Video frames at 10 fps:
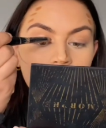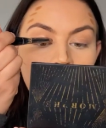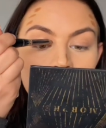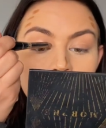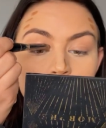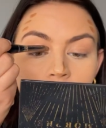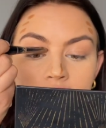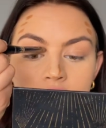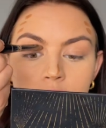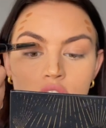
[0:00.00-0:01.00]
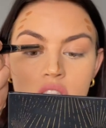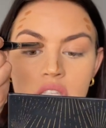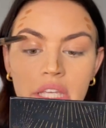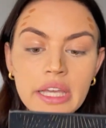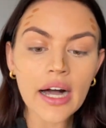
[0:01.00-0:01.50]
like to chuck some just
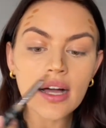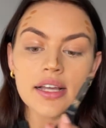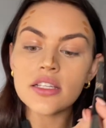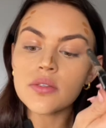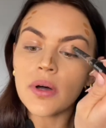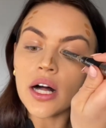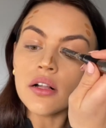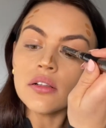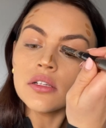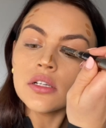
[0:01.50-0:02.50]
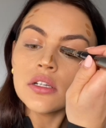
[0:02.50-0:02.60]
here as well.